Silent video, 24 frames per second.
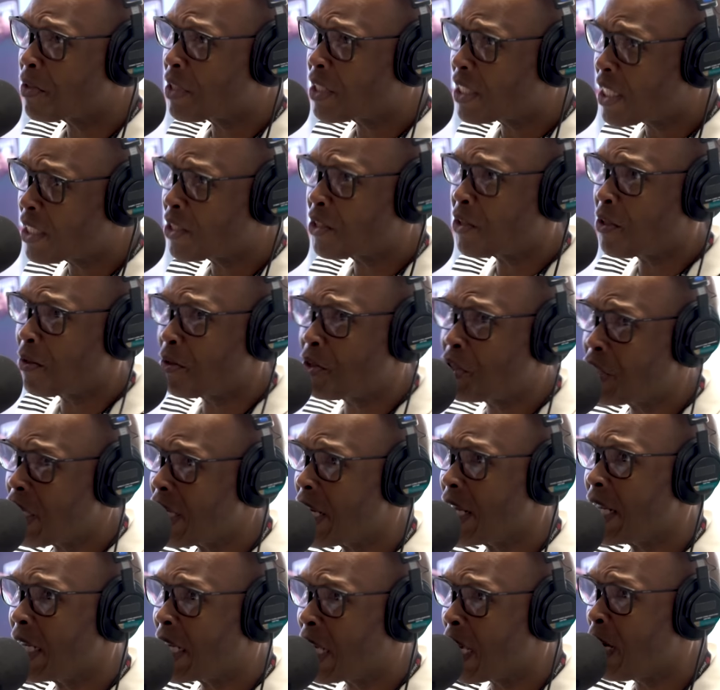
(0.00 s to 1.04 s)
sister, she
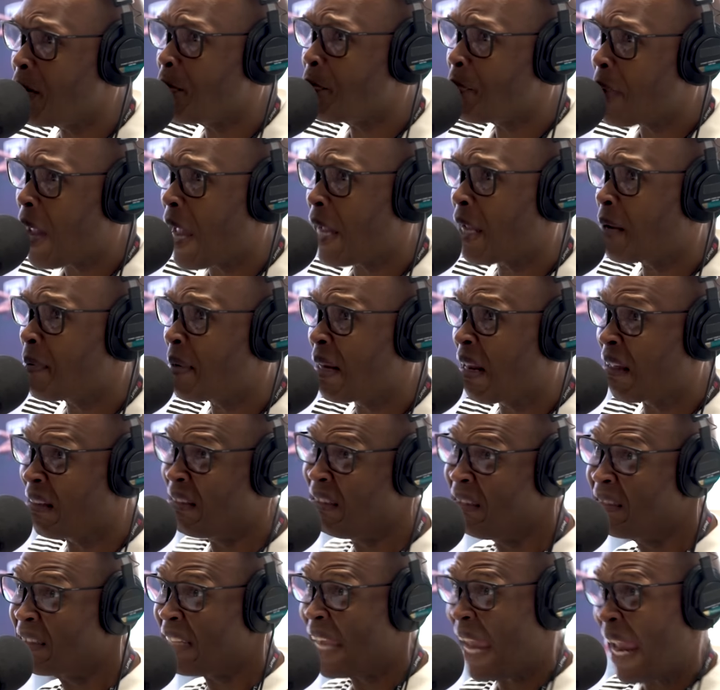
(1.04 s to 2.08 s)
didn't come back and be like,
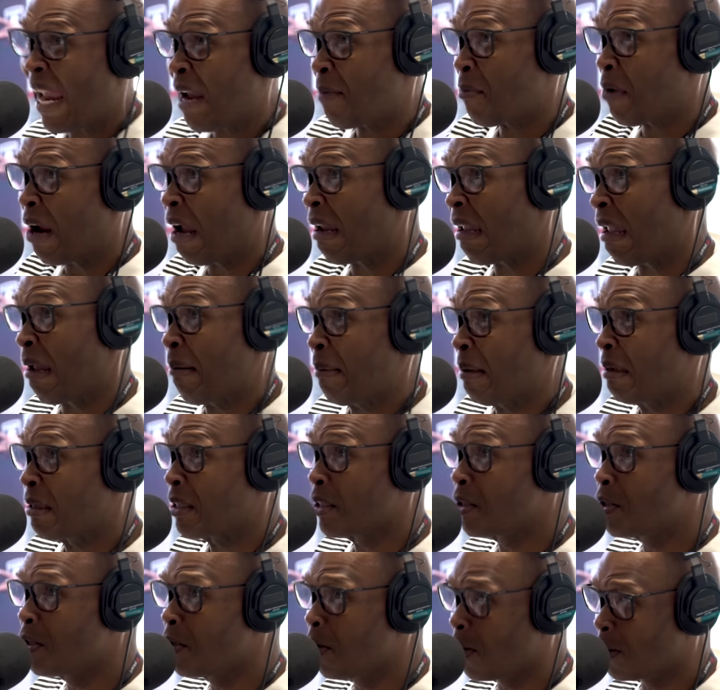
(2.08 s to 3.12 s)
oh, Cameron, I can't
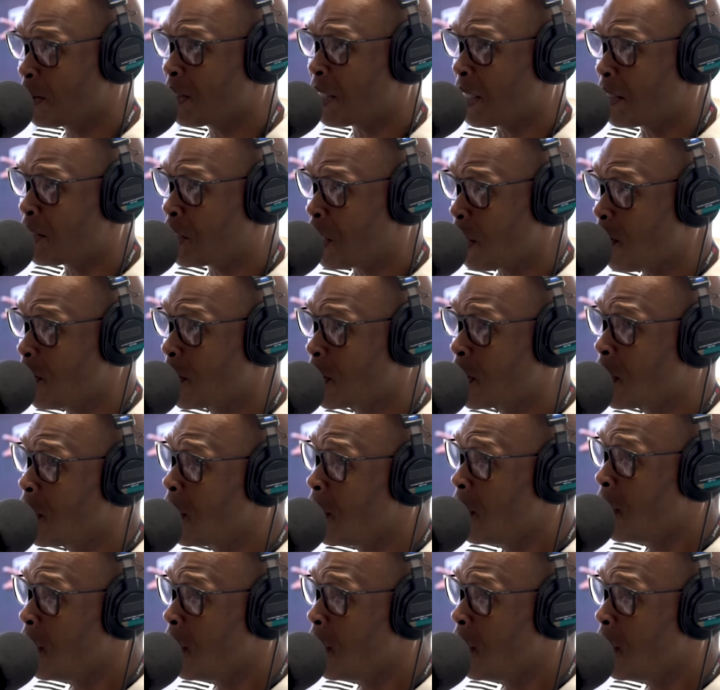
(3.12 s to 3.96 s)
believe, you know what I'm saying? She was...